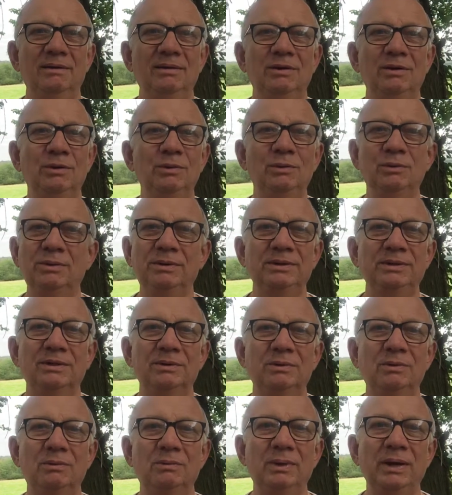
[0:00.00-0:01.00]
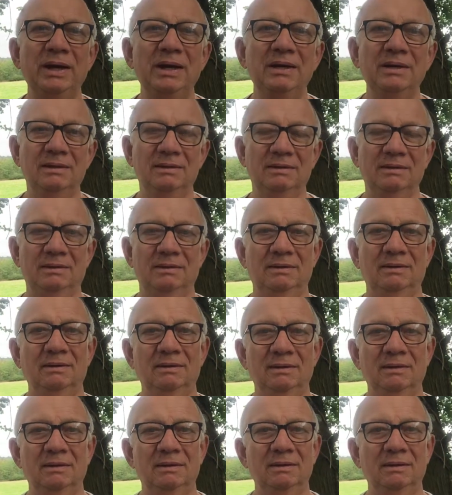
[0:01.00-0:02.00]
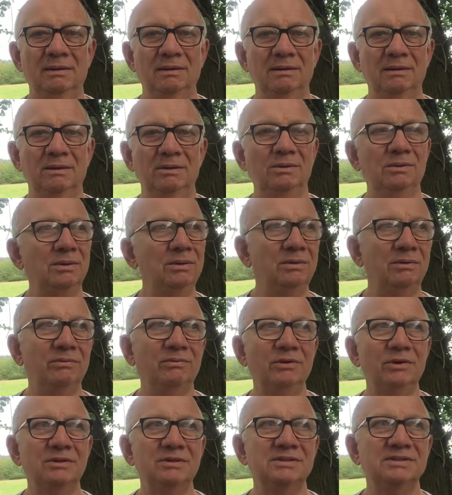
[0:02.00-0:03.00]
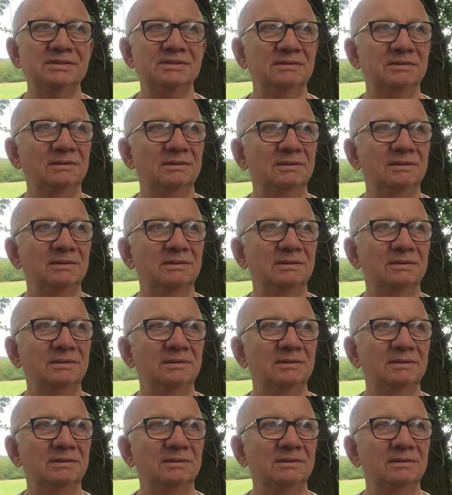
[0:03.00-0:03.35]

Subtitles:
You're going the wrong way. You're going reverse.